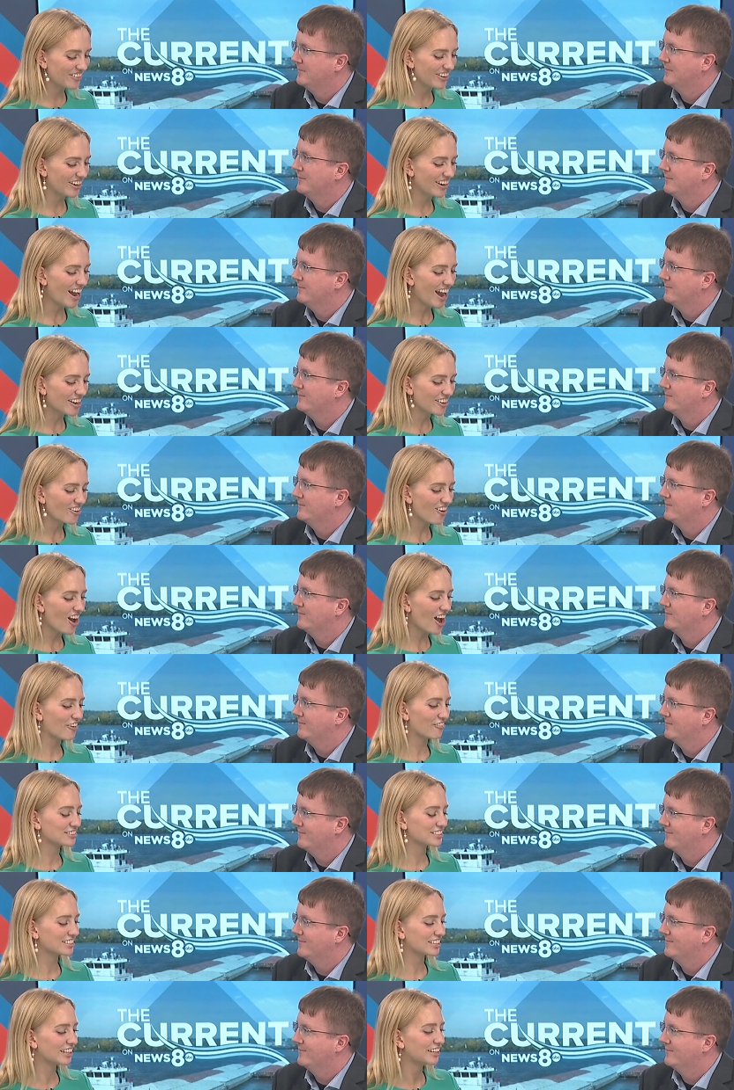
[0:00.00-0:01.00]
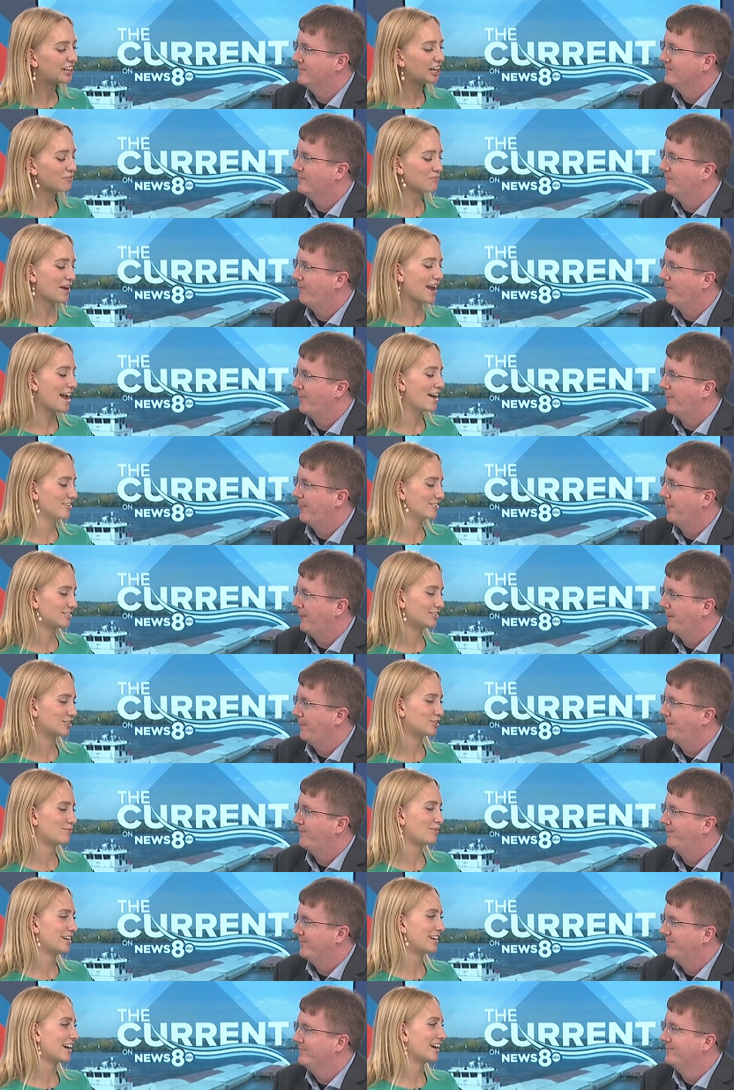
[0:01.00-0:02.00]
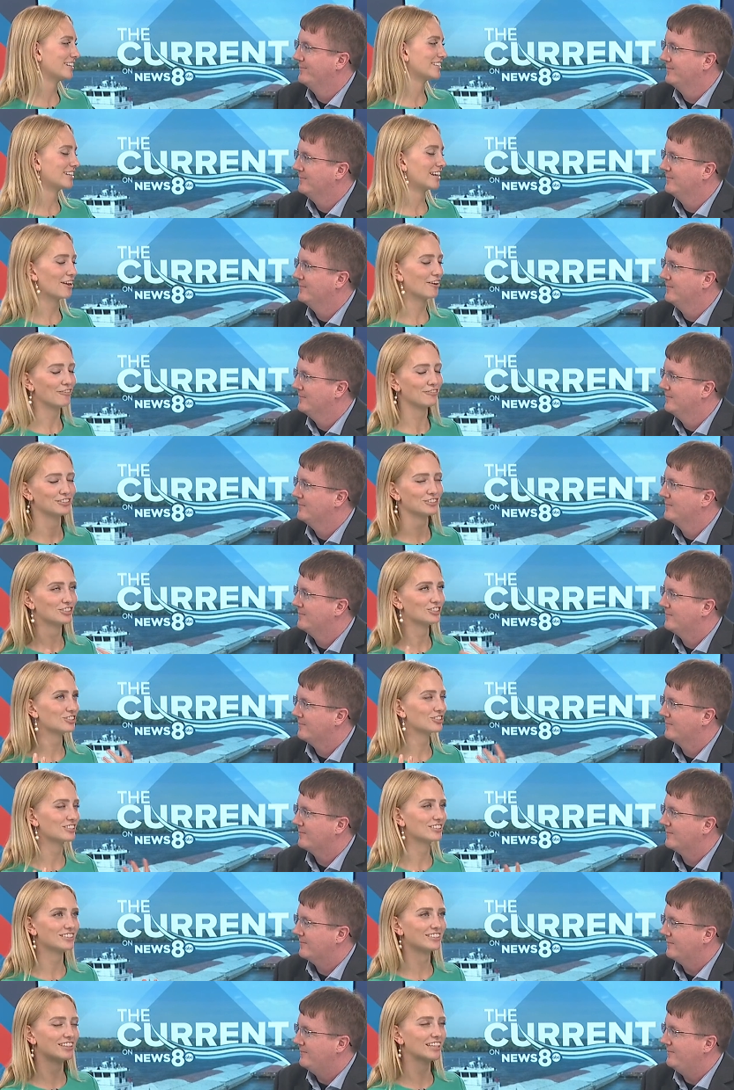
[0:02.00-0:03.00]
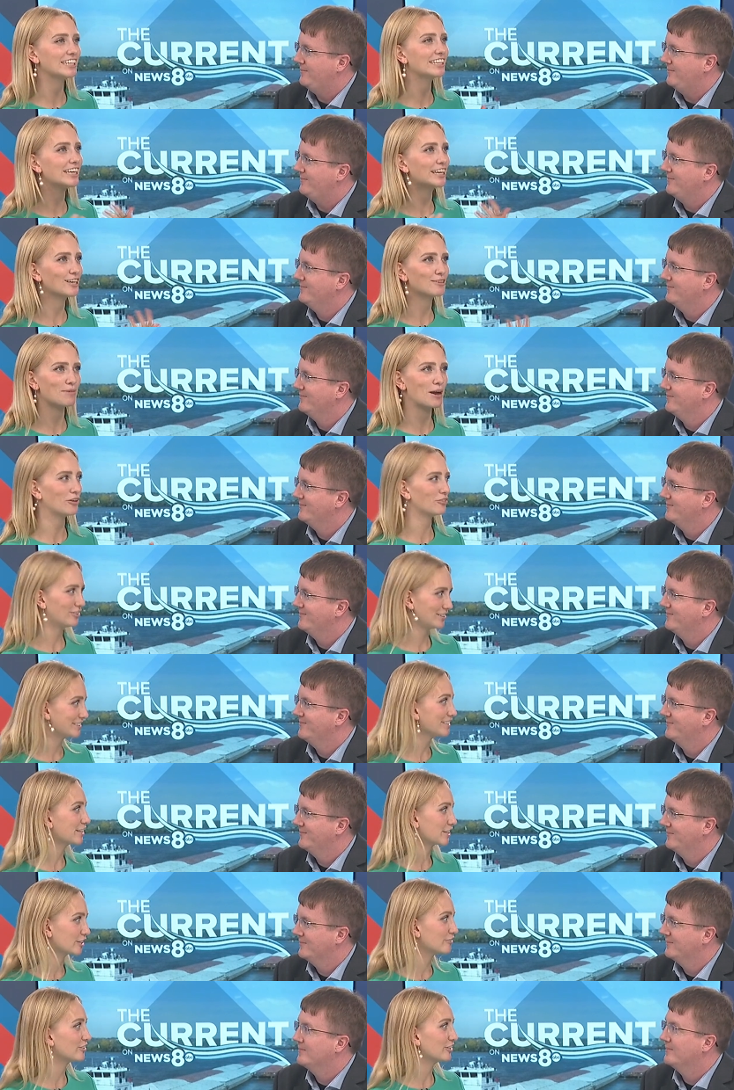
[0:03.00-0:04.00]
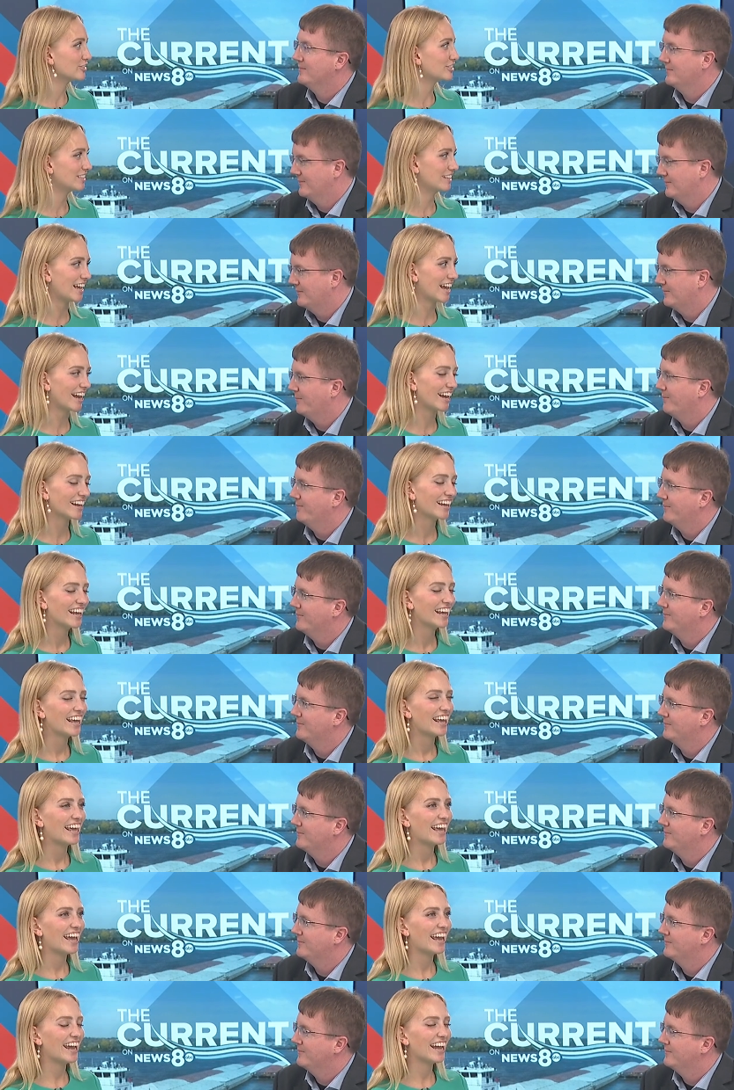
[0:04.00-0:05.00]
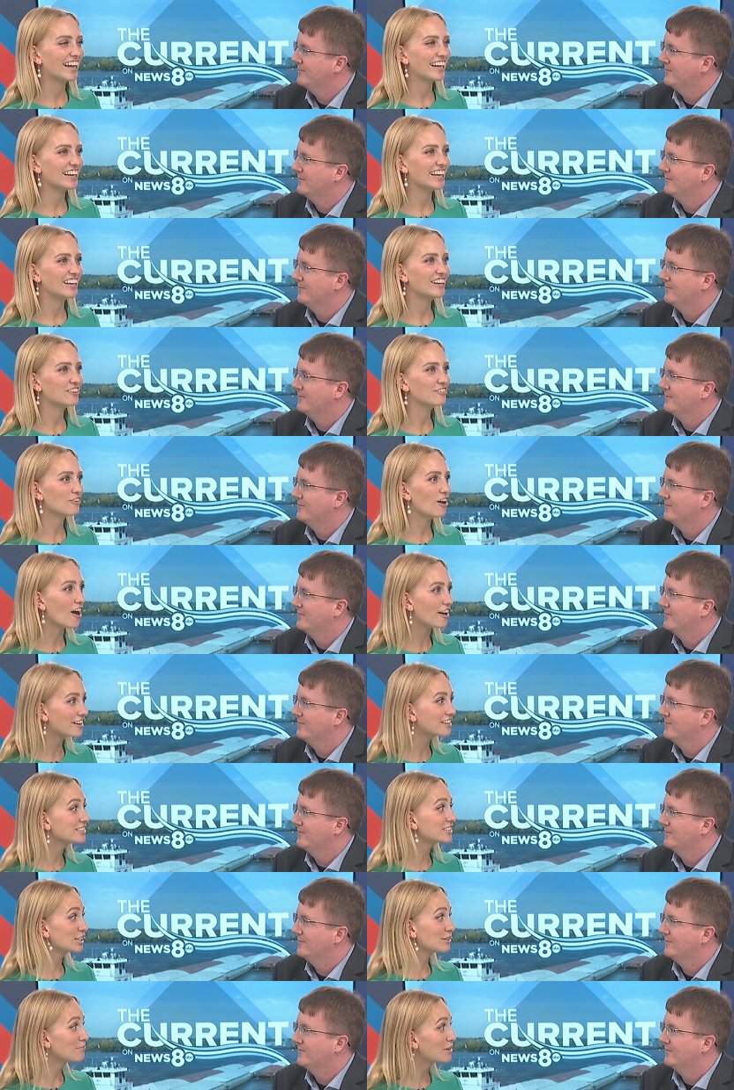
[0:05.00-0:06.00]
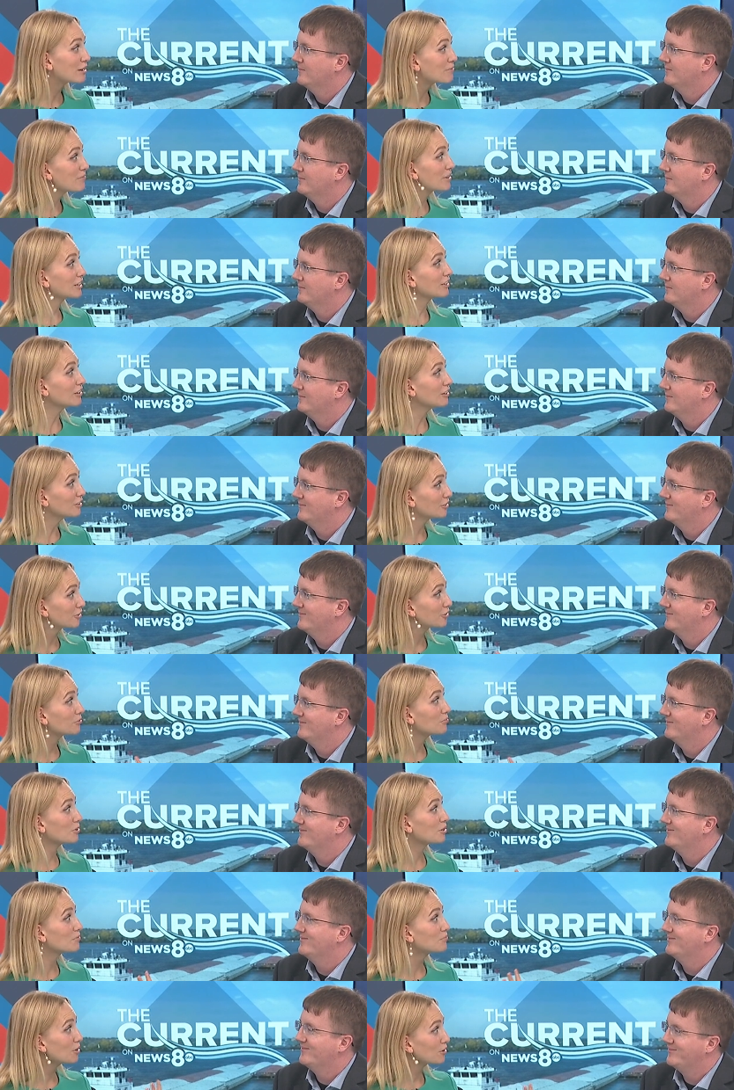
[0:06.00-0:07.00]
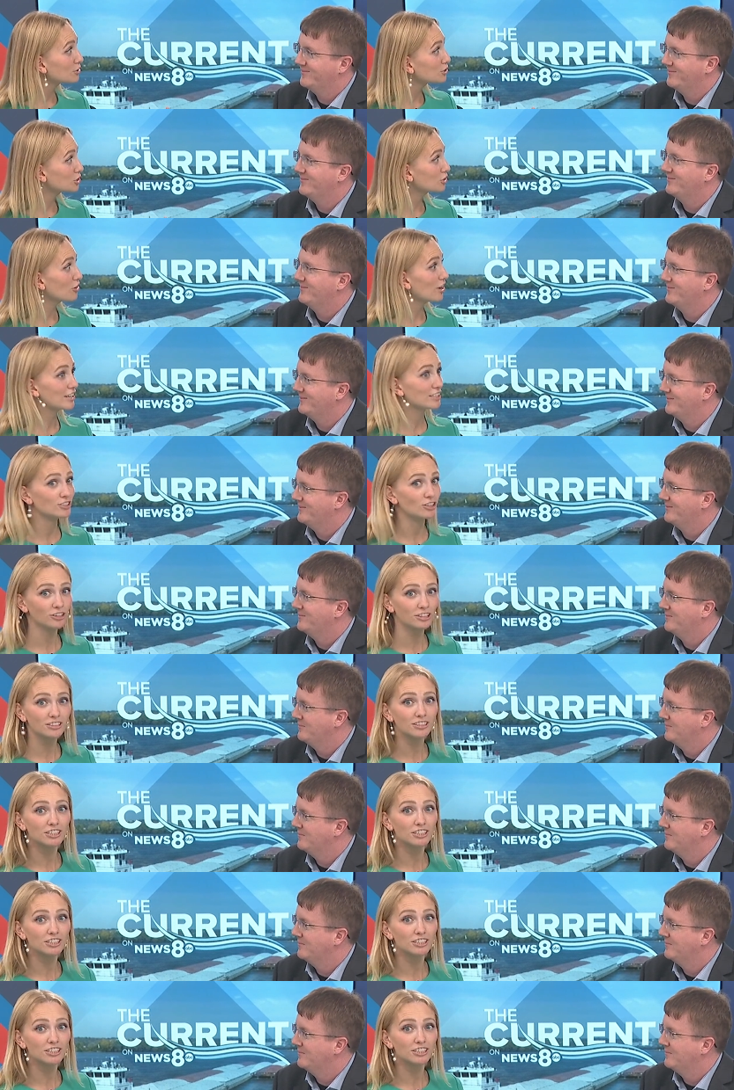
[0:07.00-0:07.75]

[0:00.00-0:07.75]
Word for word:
Speaker 1: it. You know, I was cleaning my house this weekend and I was just thinking about this interview today. And it honestly made me a little bit emotional. I started